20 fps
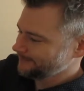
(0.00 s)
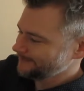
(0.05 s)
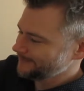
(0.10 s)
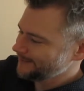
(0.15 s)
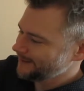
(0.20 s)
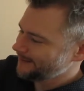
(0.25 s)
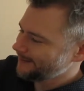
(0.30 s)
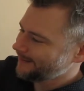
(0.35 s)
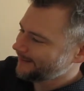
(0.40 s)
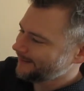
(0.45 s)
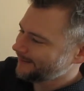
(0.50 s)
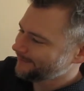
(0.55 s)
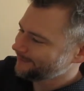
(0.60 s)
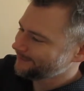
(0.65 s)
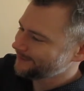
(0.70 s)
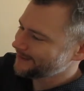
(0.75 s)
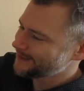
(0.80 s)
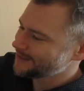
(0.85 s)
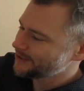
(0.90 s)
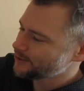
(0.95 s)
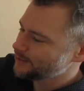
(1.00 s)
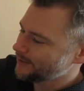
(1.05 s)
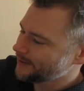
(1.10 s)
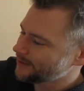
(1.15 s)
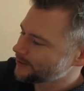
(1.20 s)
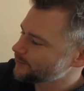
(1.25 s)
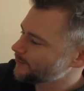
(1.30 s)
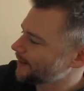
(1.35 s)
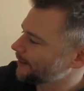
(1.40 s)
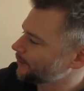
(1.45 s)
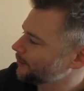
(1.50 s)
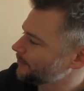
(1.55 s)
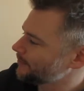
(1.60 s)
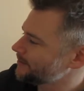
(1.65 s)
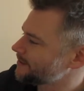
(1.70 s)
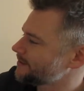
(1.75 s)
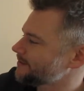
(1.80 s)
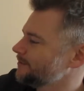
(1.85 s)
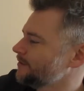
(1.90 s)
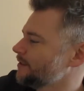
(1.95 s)
Ah, he's enjoying his
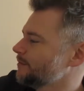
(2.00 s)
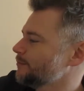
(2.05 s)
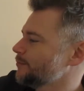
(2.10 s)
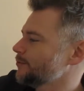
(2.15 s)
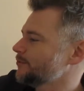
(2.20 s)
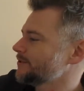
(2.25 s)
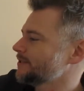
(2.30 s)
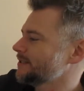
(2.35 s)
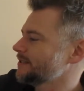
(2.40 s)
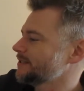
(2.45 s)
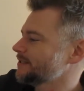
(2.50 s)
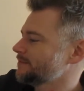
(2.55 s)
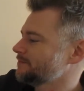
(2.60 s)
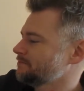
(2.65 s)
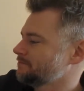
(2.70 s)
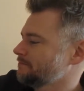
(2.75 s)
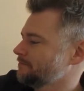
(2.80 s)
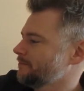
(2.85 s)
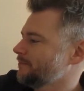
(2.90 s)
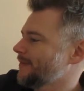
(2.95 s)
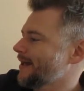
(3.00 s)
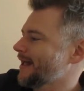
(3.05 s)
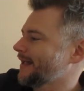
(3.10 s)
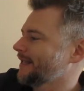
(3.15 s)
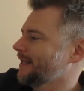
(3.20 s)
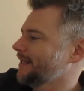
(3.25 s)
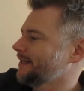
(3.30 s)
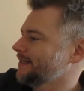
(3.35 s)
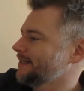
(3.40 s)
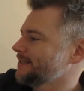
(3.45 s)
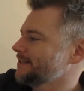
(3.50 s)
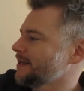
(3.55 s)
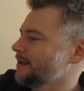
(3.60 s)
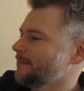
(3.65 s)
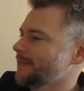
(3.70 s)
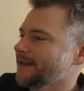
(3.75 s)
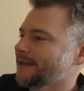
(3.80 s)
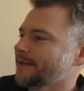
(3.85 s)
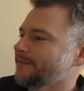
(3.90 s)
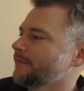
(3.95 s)
records. The moose's back end is not
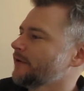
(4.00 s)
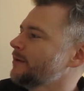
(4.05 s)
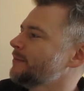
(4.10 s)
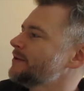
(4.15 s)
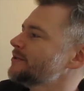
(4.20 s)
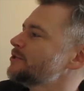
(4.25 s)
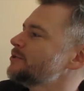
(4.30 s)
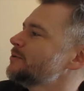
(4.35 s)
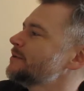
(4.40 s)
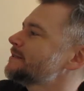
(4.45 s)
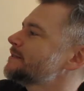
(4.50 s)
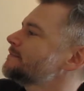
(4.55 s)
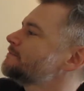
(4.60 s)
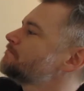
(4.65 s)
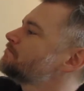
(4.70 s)
making very much noise.